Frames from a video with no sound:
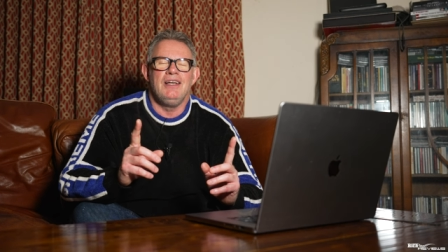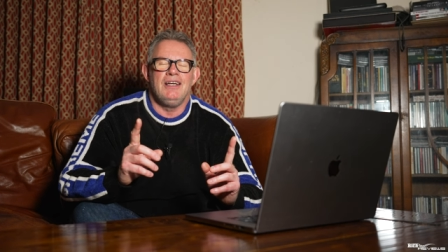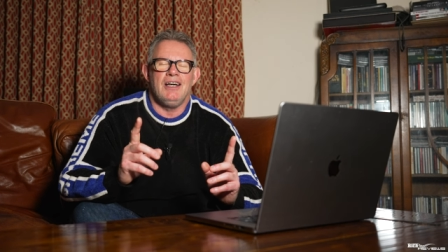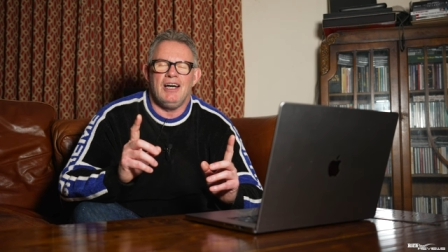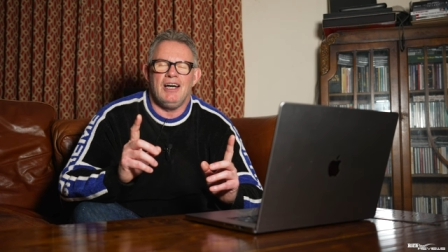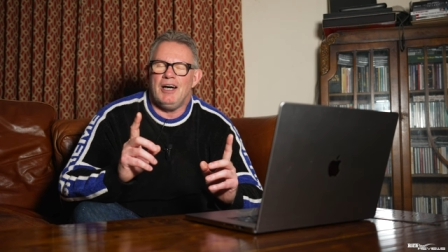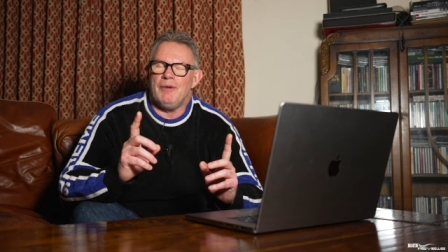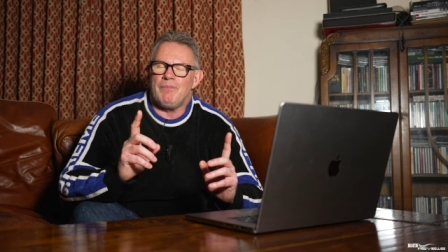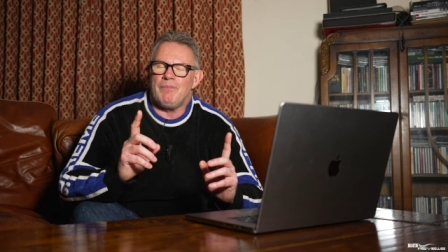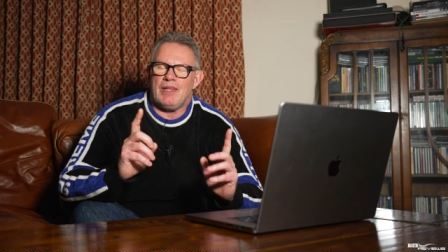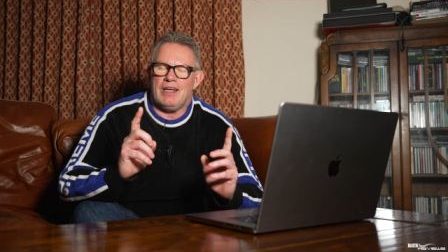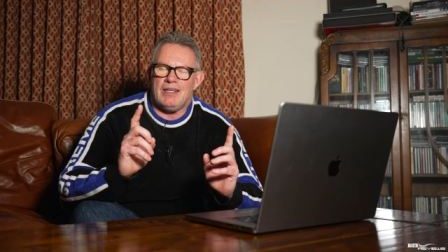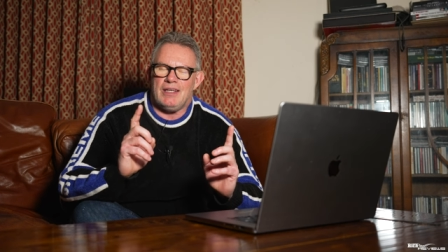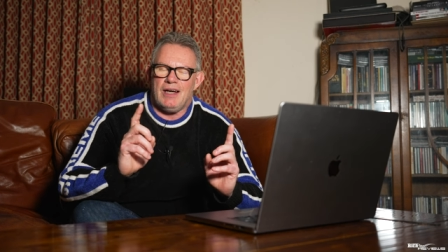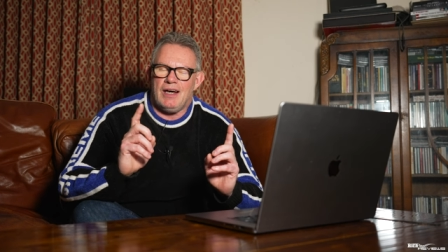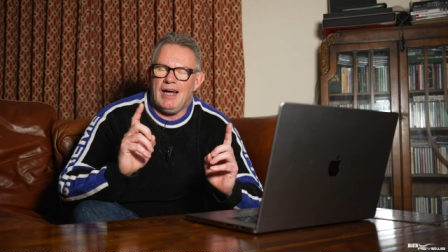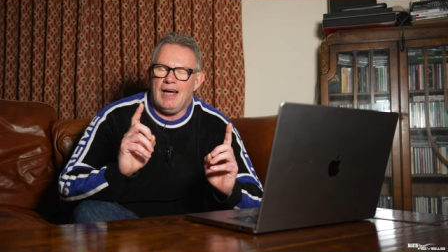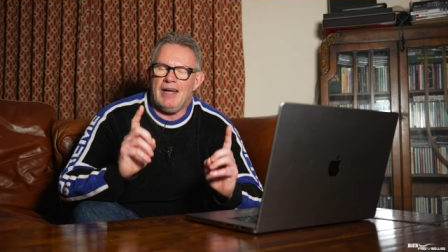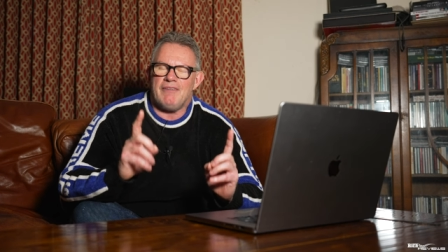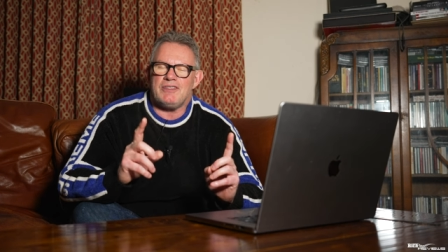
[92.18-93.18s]
um, uh,
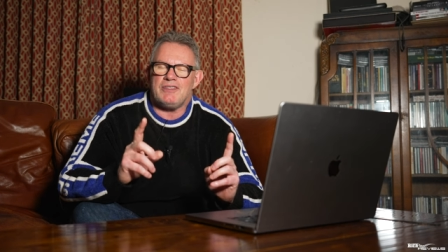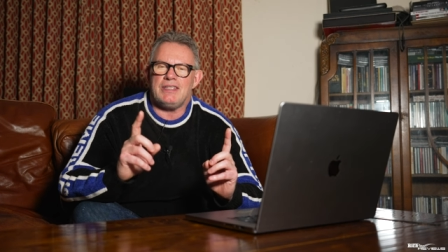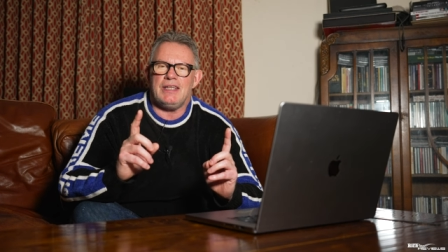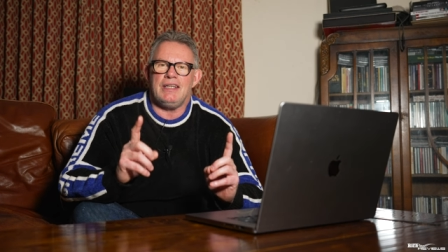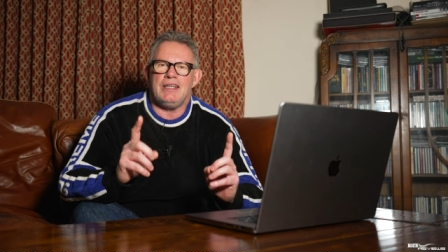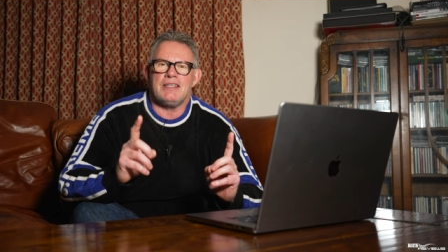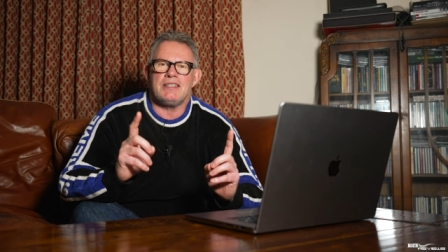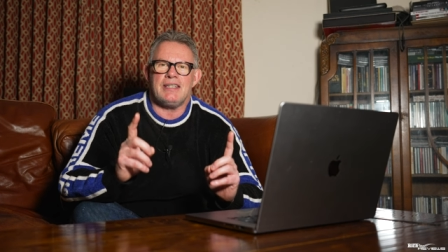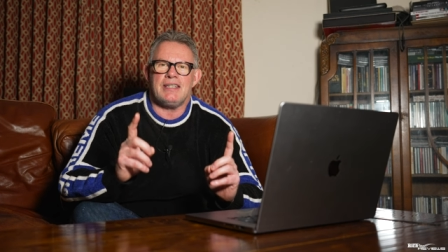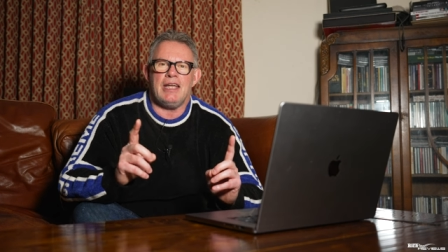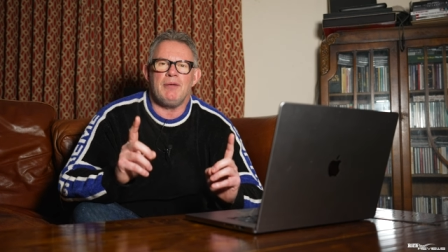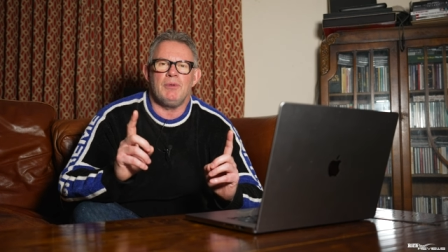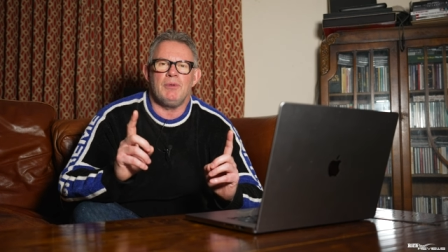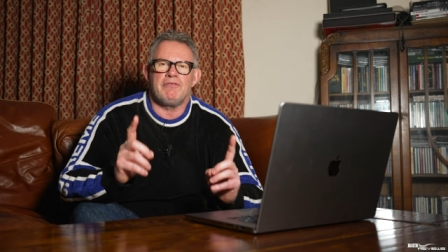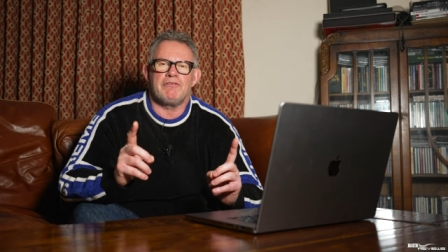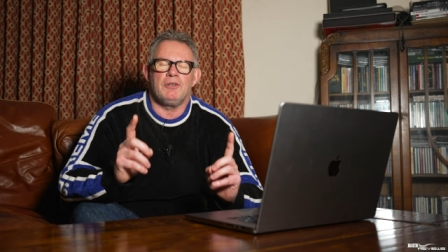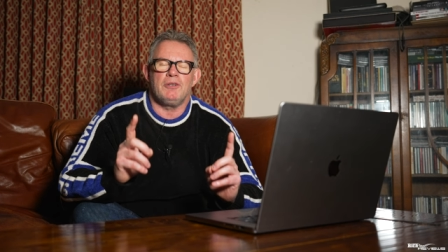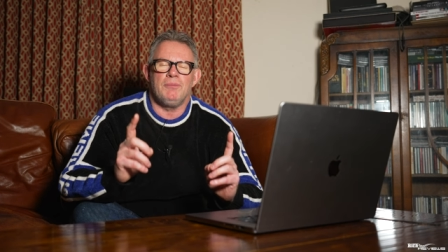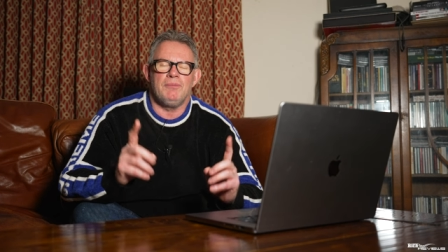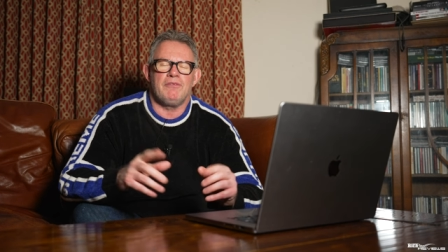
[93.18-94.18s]
I have seen a statement
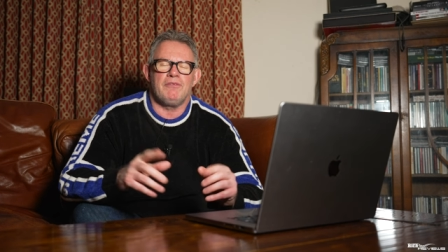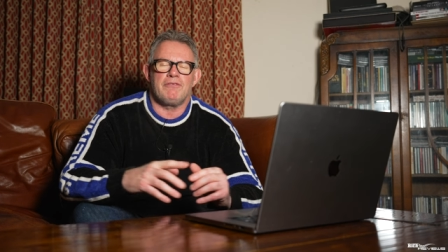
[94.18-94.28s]
from,